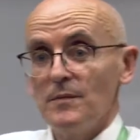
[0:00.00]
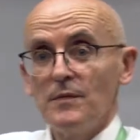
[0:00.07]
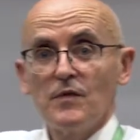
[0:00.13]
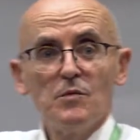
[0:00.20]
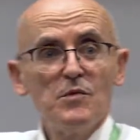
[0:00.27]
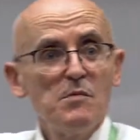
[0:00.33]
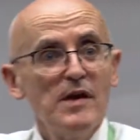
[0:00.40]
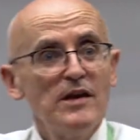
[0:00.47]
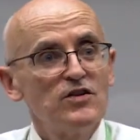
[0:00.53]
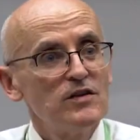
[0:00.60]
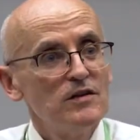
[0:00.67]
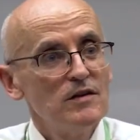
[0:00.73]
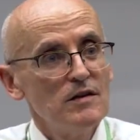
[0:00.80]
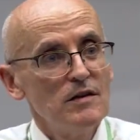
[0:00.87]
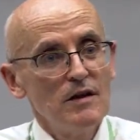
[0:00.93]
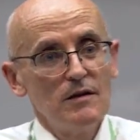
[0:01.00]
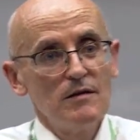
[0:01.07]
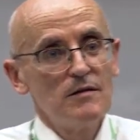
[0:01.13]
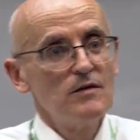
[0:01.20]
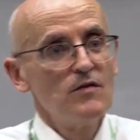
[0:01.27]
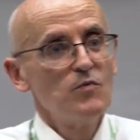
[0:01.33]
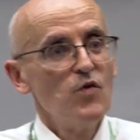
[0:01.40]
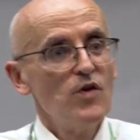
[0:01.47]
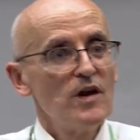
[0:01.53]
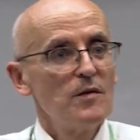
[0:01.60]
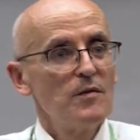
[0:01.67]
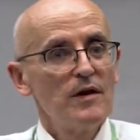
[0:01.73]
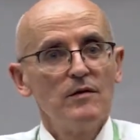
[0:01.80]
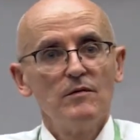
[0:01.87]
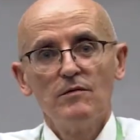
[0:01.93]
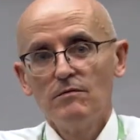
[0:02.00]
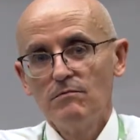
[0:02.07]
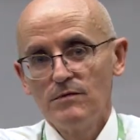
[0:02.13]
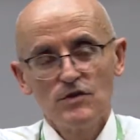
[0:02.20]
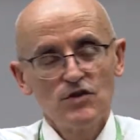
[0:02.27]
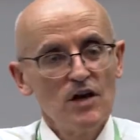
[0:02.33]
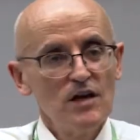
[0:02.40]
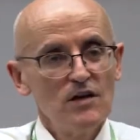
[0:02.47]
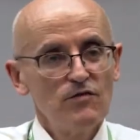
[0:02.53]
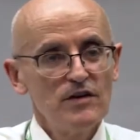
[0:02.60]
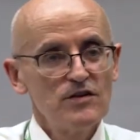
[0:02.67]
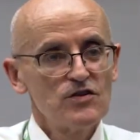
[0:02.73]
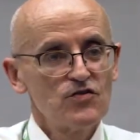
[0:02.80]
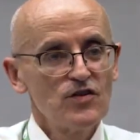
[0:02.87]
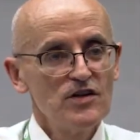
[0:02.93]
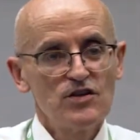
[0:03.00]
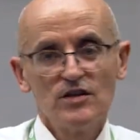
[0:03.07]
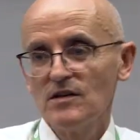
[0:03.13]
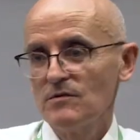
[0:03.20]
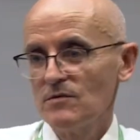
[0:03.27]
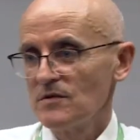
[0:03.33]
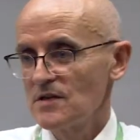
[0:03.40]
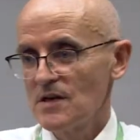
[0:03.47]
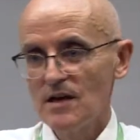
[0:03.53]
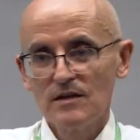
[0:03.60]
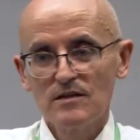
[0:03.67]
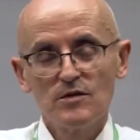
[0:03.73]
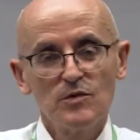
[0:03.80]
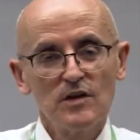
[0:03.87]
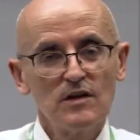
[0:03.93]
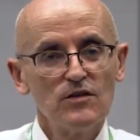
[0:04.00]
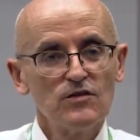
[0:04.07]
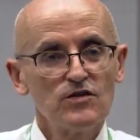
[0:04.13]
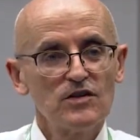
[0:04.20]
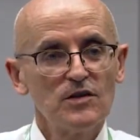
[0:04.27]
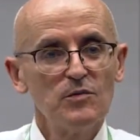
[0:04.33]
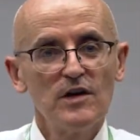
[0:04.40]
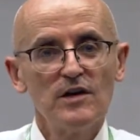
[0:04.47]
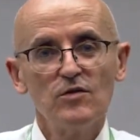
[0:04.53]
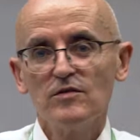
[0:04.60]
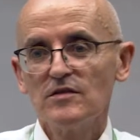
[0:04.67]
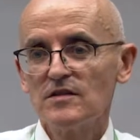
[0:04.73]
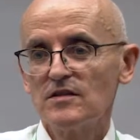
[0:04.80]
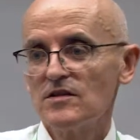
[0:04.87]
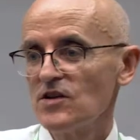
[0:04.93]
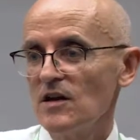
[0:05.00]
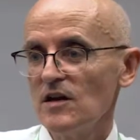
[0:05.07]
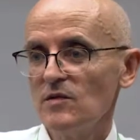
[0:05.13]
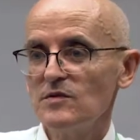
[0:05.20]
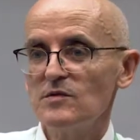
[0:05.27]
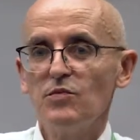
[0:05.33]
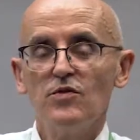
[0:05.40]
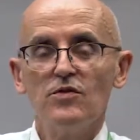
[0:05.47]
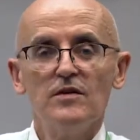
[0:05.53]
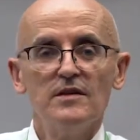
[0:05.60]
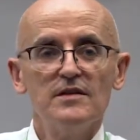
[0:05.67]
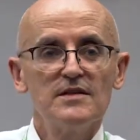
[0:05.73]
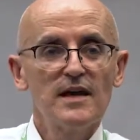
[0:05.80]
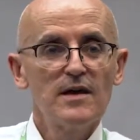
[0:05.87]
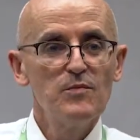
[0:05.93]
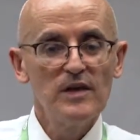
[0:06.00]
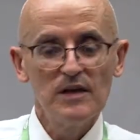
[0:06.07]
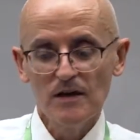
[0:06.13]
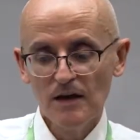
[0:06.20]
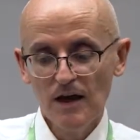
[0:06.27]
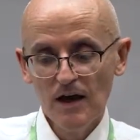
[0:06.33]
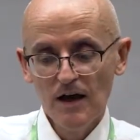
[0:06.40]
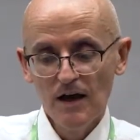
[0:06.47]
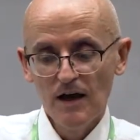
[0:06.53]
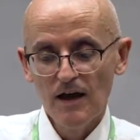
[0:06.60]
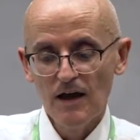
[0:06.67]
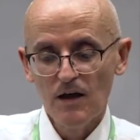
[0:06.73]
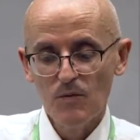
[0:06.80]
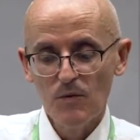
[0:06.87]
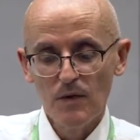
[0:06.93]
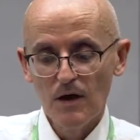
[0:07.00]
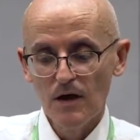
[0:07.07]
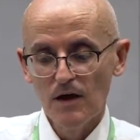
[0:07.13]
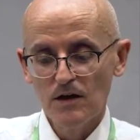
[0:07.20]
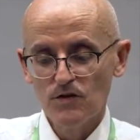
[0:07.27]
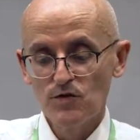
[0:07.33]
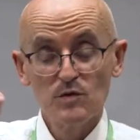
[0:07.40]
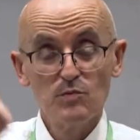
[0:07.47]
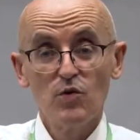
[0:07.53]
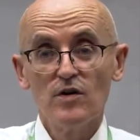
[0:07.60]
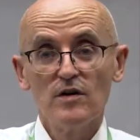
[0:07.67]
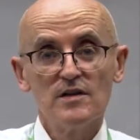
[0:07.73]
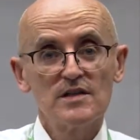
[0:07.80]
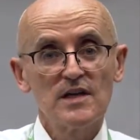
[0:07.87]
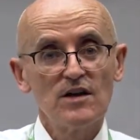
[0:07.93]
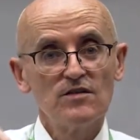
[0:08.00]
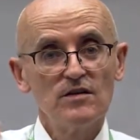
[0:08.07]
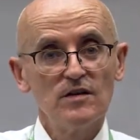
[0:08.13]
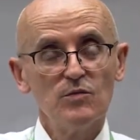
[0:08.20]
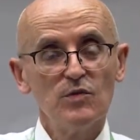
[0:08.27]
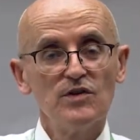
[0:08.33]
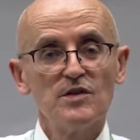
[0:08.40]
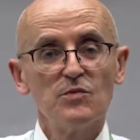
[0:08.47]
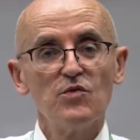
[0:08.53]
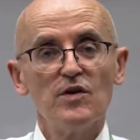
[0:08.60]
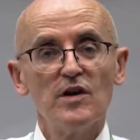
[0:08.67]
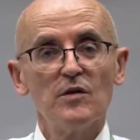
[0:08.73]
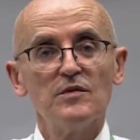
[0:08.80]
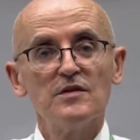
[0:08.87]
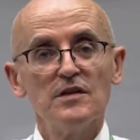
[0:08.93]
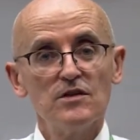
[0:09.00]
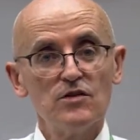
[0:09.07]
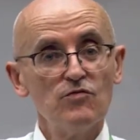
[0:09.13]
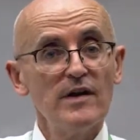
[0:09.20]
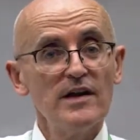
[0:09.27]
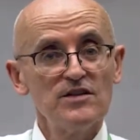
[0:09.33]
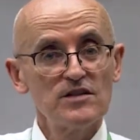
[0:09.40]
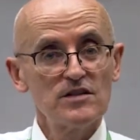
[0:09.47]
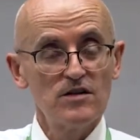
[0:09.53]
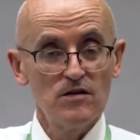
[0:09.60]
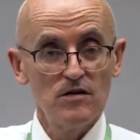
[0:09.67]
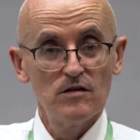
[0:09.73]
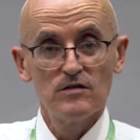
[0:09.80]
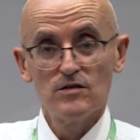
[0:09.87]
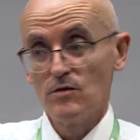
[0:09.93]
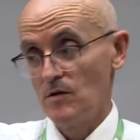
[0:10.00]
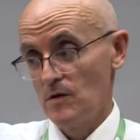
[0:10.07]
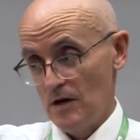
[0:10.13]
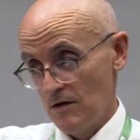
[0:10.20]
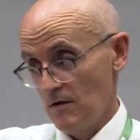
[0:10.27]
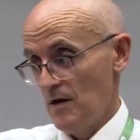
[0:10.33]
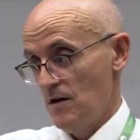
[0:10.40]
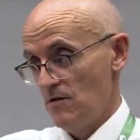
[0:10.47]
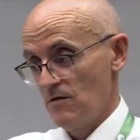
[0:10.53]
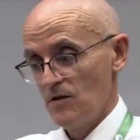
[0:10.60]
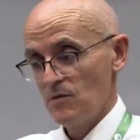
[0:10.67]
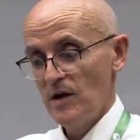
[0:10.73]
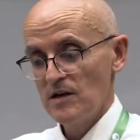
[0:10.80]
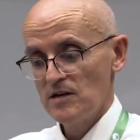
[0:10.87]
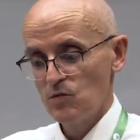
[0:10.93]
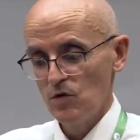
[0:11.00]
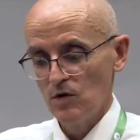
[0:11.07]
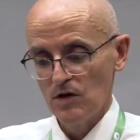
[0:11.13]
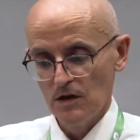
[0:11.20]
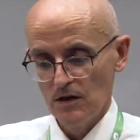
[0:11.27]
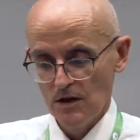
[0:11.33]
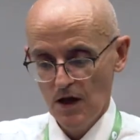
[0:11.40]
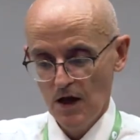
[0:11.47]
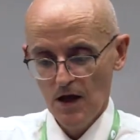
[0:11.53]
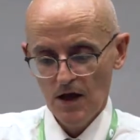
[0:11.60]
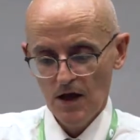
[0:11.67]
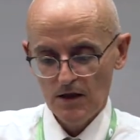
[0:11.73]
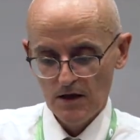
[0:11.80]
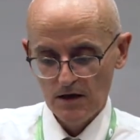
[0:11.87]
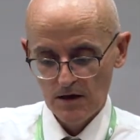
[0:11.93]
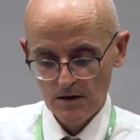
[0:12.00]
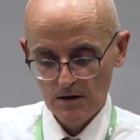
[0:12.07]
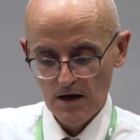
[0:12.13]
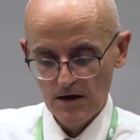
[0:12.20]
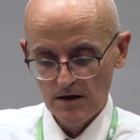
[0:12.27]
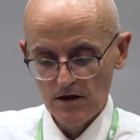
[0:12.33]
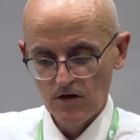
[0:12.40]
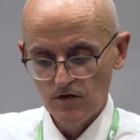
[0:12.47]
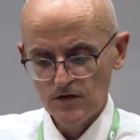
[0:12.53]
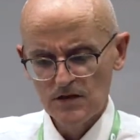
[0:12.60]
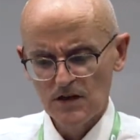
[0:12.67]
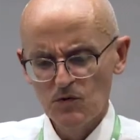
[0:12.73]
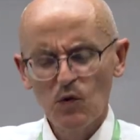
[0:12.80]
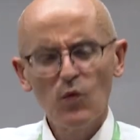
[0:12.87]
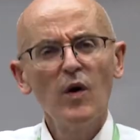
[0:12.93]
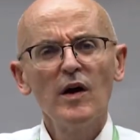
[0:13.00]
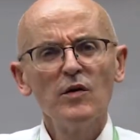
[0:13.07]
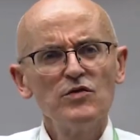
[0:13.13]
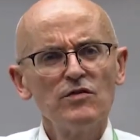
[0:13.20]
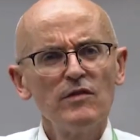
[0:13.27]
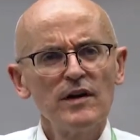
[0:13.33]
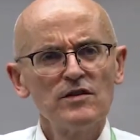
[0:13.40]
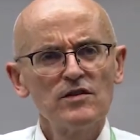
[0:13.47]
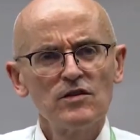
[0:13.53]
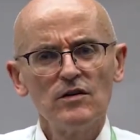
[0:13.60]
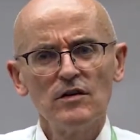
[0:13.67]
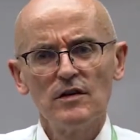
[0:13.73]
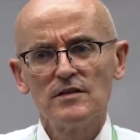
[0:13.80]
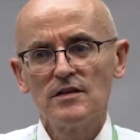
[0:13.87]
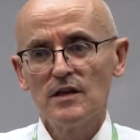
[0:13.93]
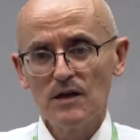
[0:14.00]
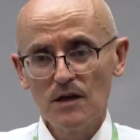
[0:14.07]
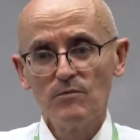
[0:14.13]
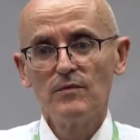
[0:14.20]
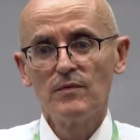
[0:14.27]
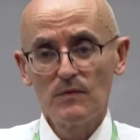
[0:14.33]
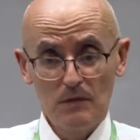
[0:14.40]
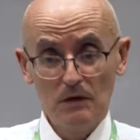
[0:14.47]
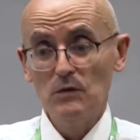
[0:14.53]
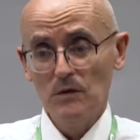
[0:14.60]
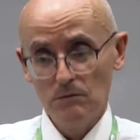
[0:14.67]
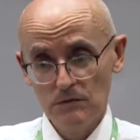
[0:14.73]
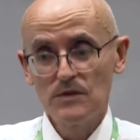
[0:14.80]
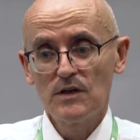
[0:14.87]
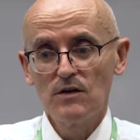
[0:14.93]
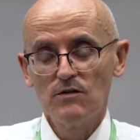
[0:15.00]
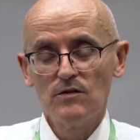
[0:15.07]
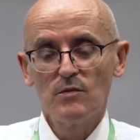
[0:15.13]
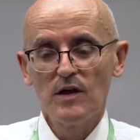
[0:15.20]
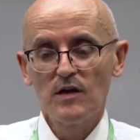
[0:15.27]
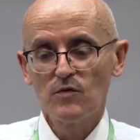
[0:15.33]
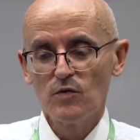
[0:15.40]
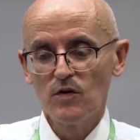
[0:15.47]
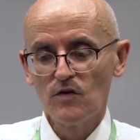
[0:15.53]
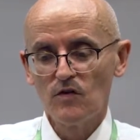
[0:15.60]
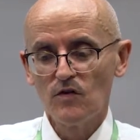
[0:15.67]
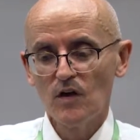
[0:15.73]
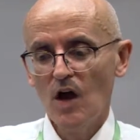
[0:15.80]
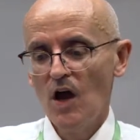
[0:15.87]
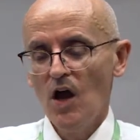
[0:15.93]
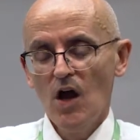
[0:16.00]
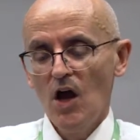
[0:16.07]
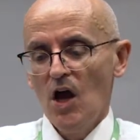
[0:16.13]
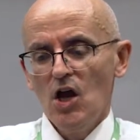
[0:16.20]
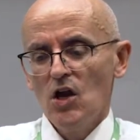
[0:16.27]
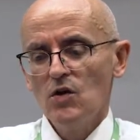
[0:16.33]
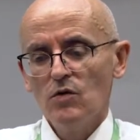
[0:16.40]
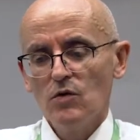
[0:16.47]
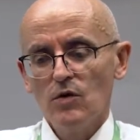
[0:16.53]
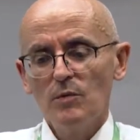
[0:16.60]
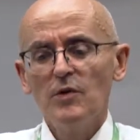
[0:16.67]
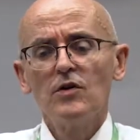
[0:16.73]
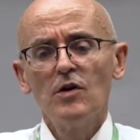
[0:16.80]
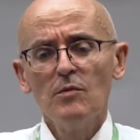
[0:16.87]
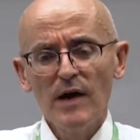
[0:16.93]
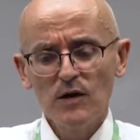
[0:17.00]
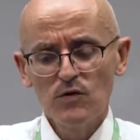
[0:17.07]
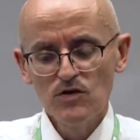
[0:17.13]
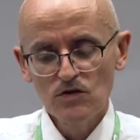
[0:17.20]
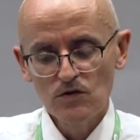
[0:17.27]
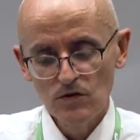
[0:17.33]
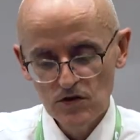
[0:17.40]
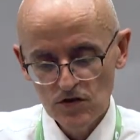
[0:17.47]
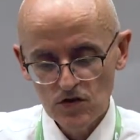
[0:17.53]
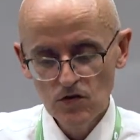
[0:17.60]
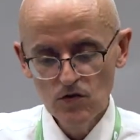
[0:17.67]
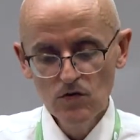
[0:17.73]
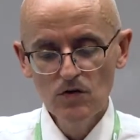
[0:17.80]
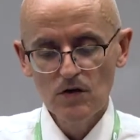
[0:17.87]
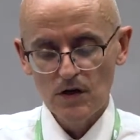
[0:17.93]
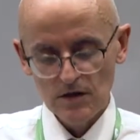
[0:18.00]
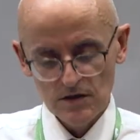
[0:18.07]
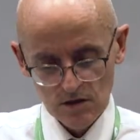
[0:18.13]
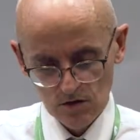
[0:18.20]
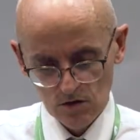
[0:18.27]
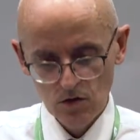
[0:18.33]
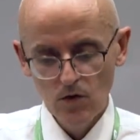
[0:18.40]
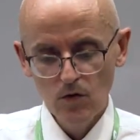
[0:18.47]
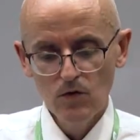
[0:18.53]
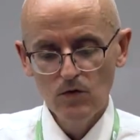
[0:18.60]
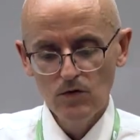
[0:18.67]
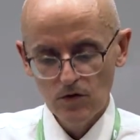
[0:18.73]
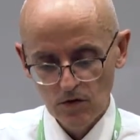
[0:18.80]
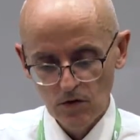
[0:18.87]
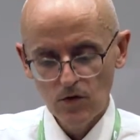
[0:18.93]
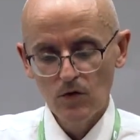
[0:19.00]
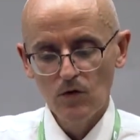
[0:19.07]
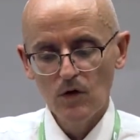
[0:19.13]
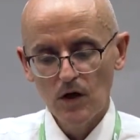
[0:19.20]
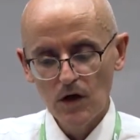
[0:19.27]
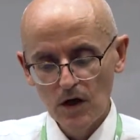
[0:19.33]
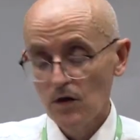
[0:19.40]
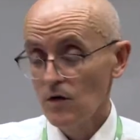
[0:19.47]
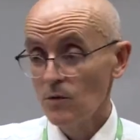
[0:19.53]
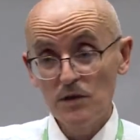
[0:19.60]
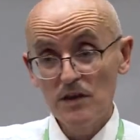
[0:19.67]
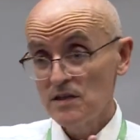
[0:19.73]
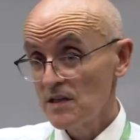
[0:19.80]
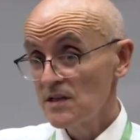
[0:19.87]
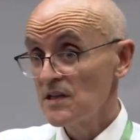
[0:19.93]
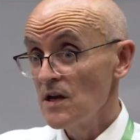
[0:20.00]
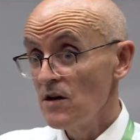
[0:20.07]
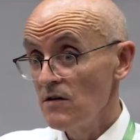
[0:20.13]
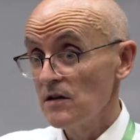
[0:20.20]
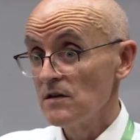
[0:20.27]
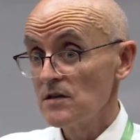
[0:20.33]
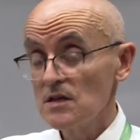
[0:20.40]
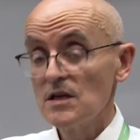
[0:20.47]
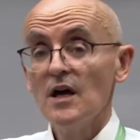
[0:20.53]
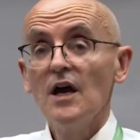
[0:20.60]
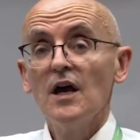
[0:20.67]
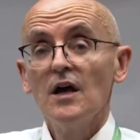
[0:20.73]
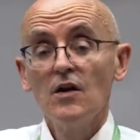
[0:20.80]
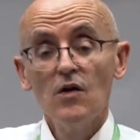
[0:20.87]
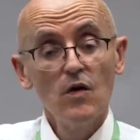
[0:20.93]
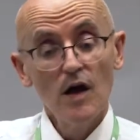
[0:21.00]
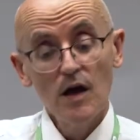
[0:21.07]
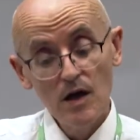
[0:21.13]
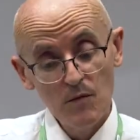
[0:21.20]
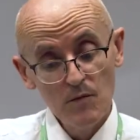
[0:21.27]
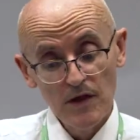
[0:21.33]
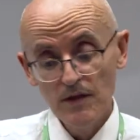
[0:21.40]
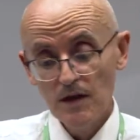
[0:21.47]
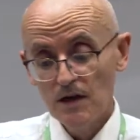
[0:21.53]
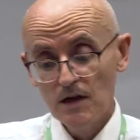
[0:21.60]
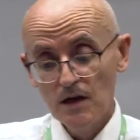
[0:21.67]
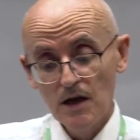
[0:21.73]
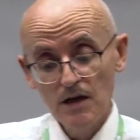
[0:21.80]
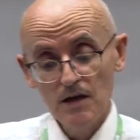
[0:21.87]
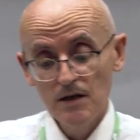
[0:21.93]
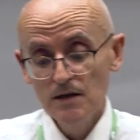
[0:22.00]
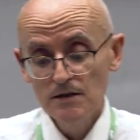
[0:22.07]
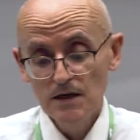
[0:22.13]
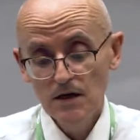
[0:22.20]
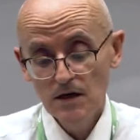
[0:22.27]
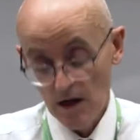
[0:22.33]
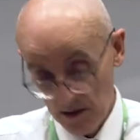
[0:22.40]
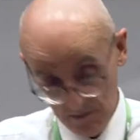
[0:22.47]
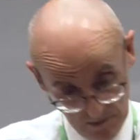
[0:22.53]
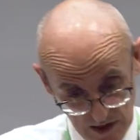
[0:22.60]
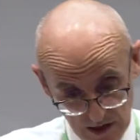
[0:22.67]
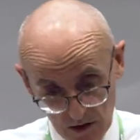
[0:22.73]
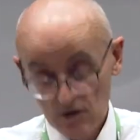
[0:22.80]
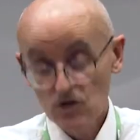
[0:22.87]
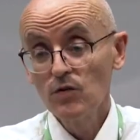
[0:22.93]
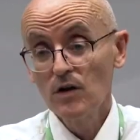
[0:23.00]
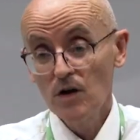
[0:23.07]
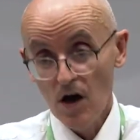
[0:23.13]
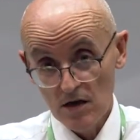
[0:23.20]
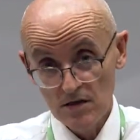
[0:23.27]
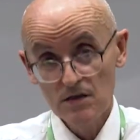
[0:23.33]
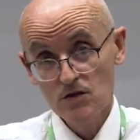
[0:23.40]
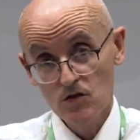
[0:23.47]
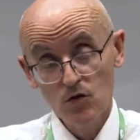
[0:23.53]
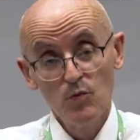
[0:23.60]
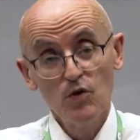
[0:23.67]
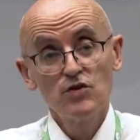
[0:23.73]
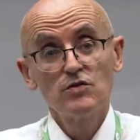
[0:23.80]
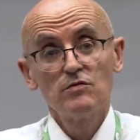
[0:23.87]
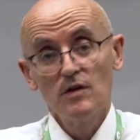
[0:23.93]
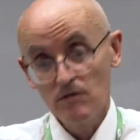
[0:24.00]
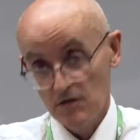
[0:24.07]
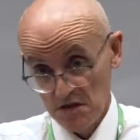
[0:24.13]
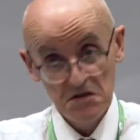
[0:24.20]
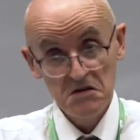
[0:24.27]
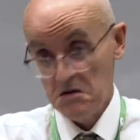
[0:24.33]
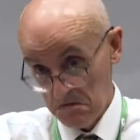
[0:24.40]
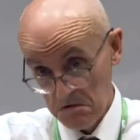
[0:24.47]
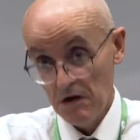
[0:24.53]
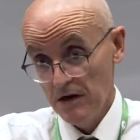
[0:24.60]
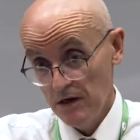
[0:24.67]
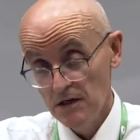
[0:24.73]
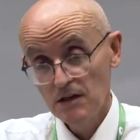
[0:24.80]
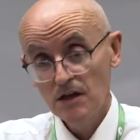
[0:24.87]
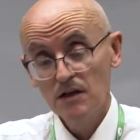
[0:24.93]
Somebody mentioned this morning about child registration. I was telling somebody at lunchtime, my oldest child was born in Zambia. She was born on a Saturday, and Monday morning I went in to register her so that I could get her on the passport. And the guy in the office said to me, "Why would you register her?" I said, I want to get her on the passport. He said, come back when she's going to school. I said, no, this is serious. And then he said, and it's going to cost so much, whatever, I need to